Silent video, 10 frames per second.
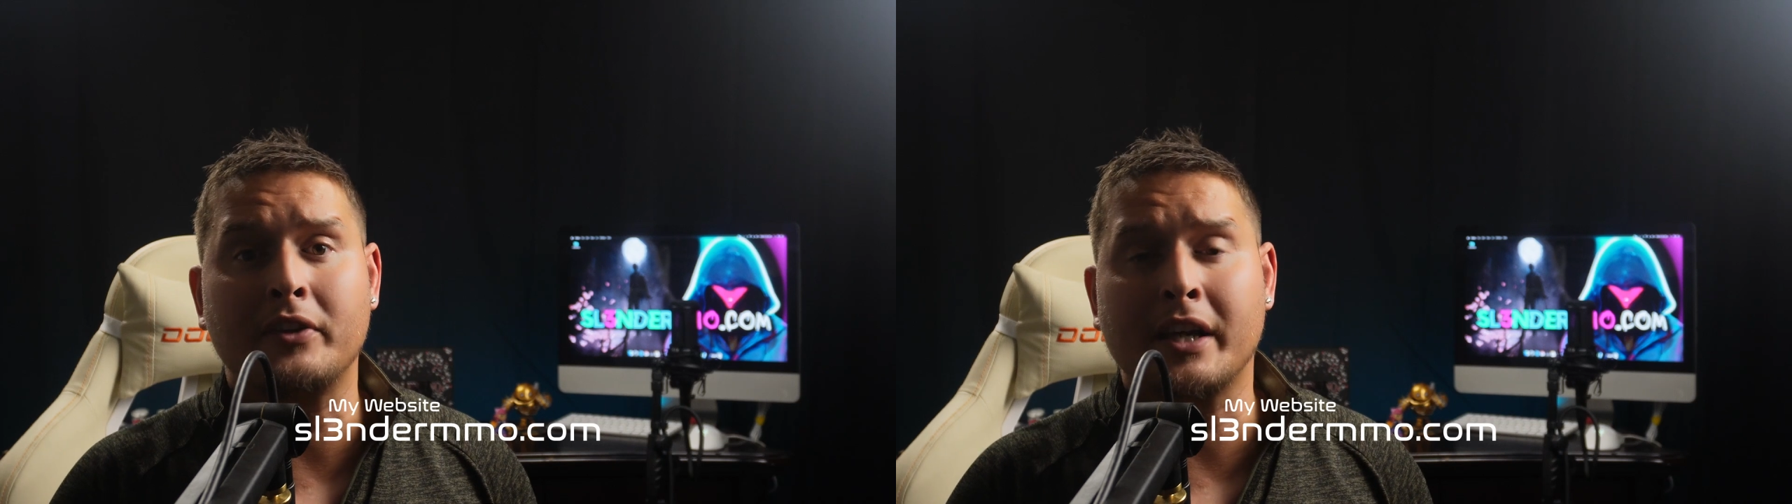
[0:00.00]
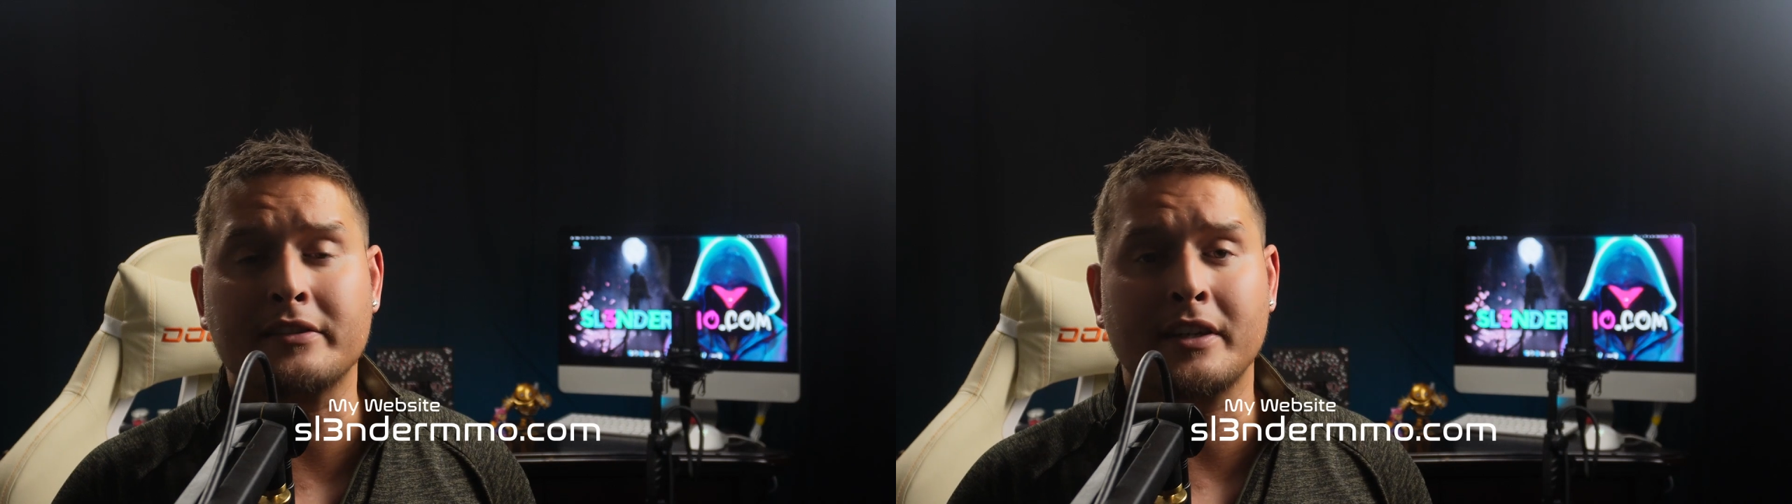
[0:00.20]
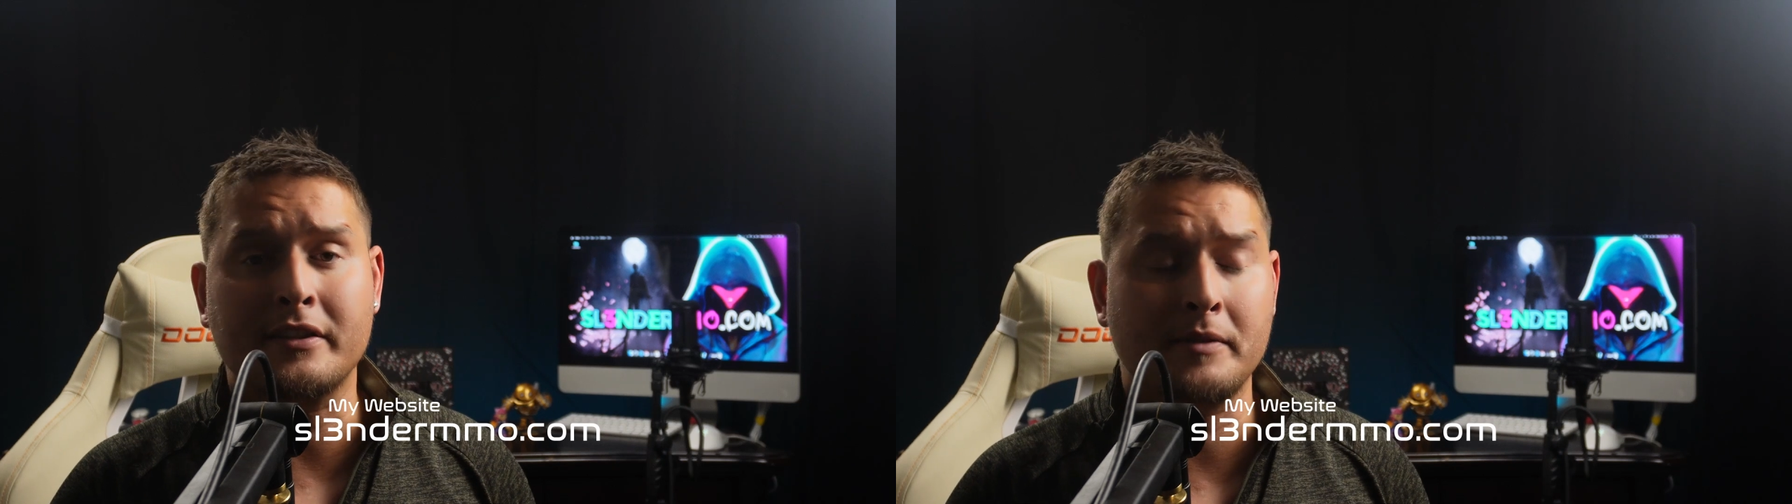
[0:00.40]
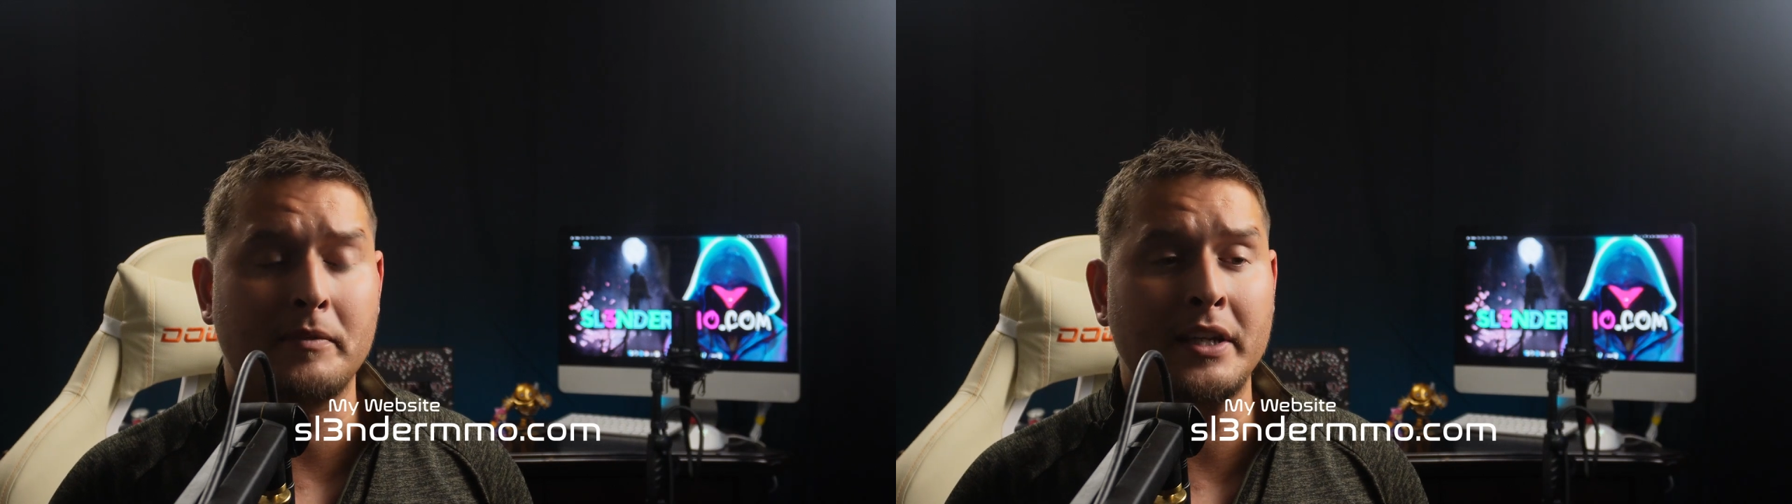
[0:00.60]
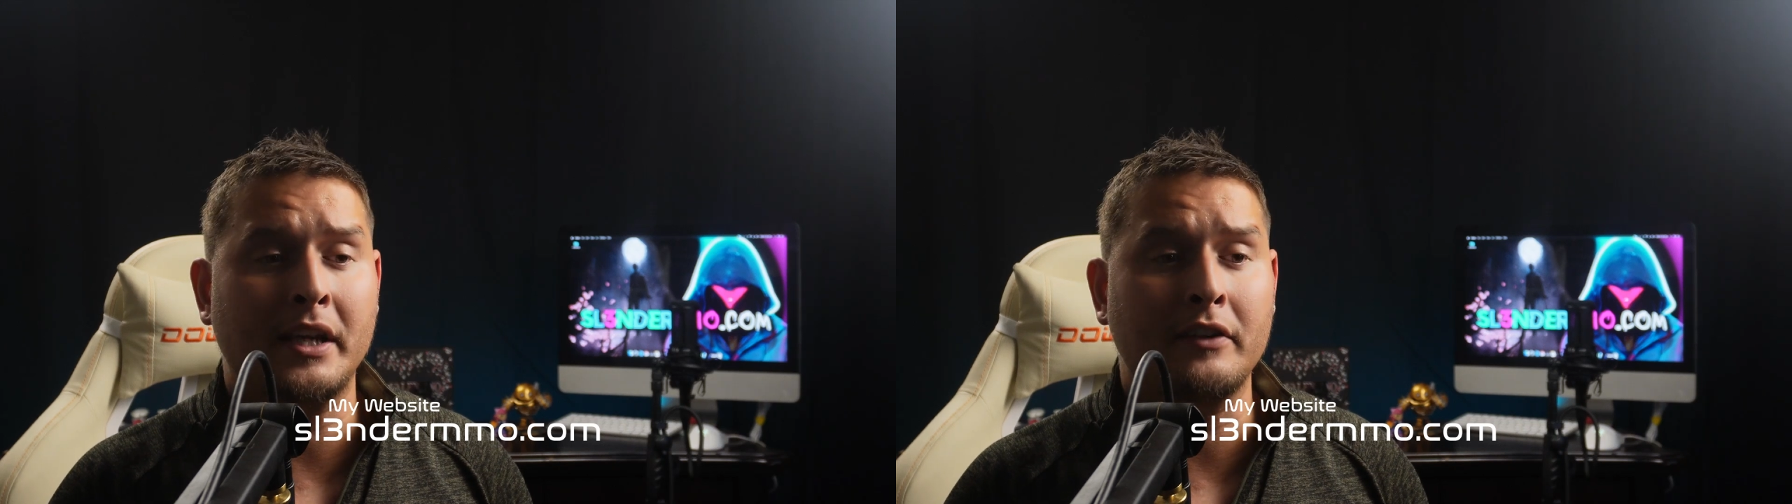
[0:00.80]
guys got
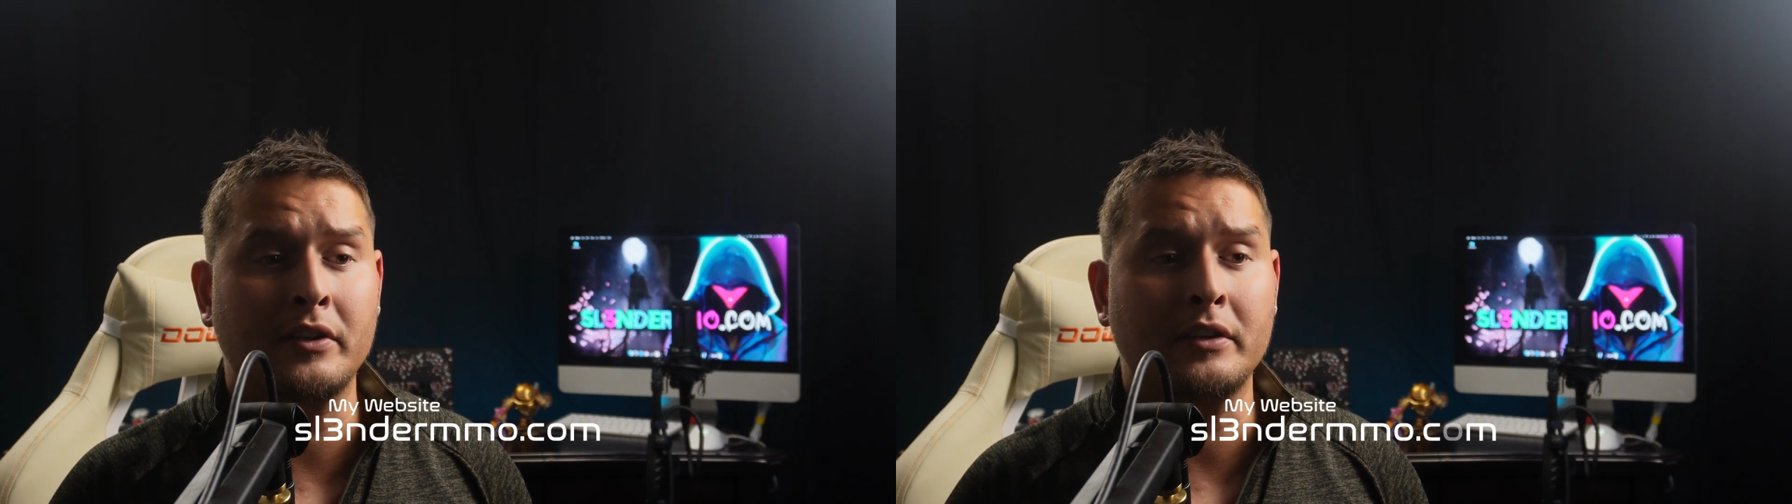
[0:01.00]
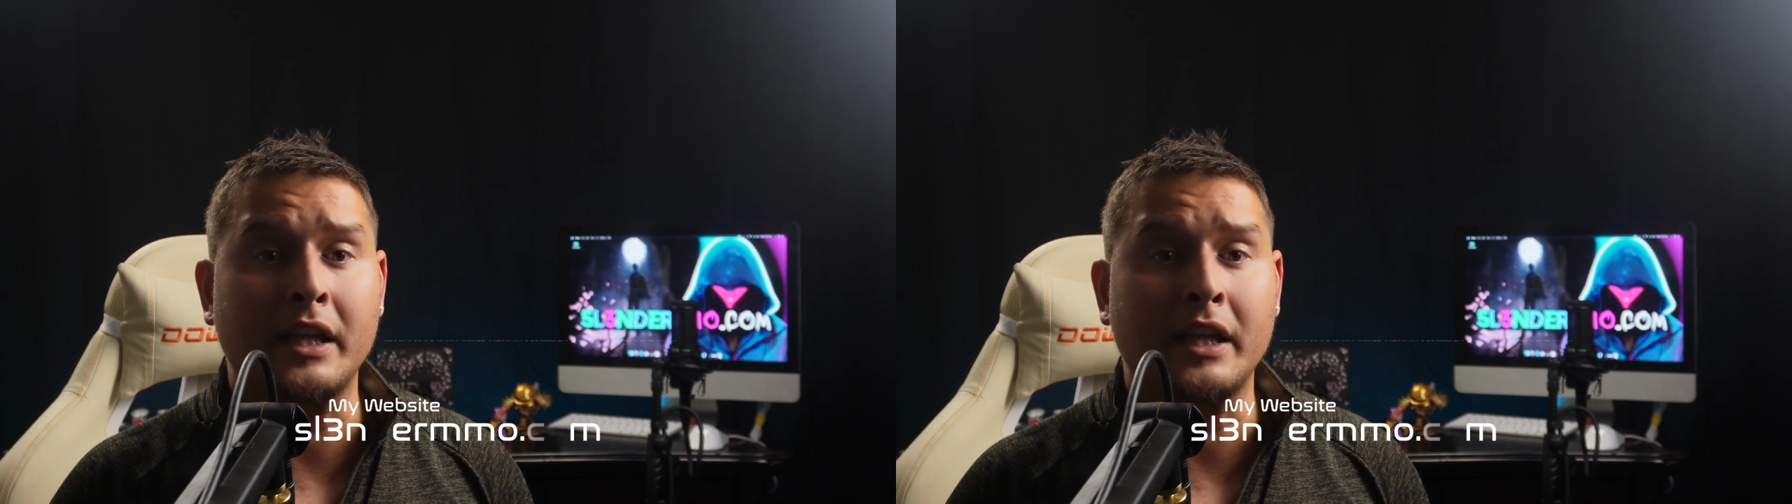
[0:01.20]
something out of it,